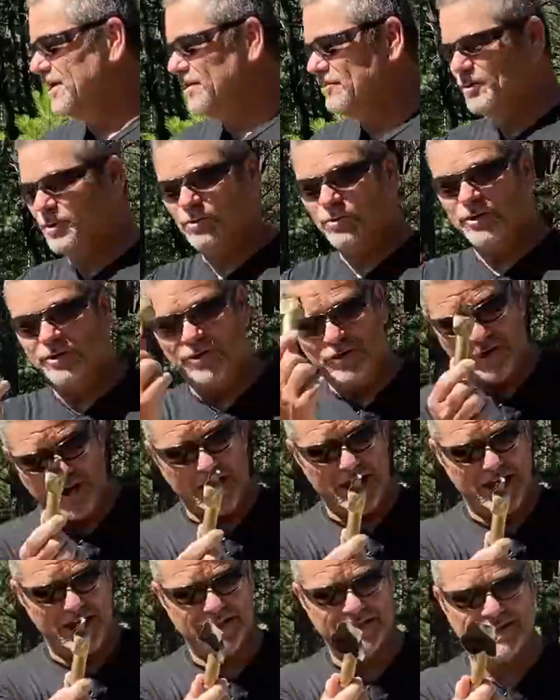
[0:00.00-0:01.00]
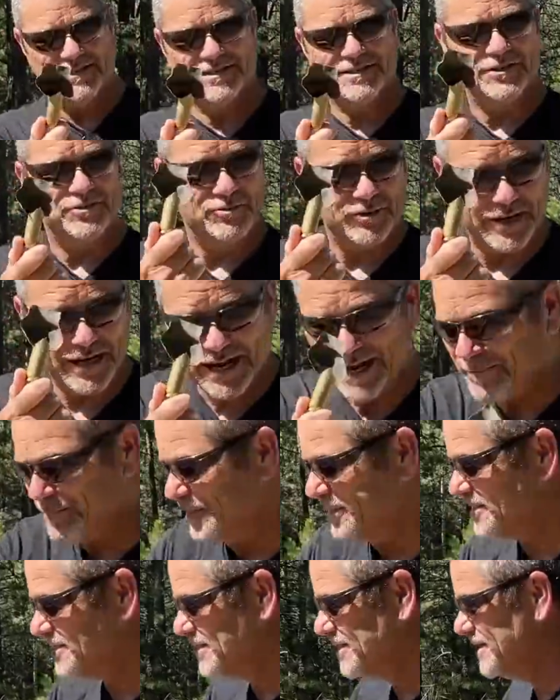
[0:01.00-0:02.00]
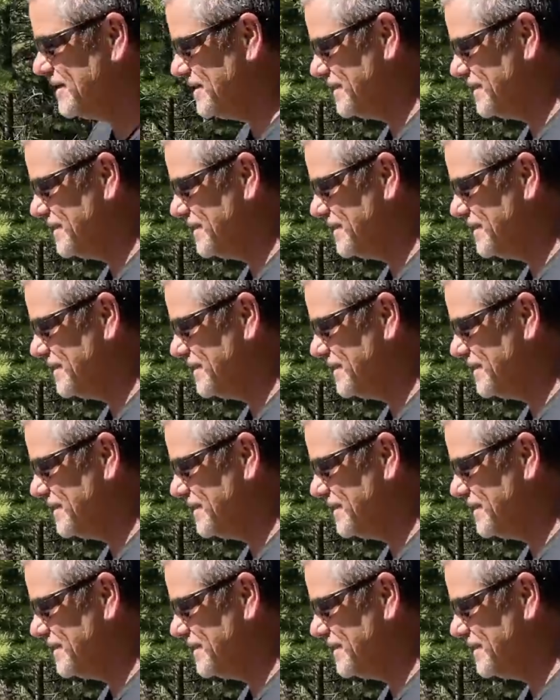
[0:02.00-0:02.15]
But when they're not, this is what happens.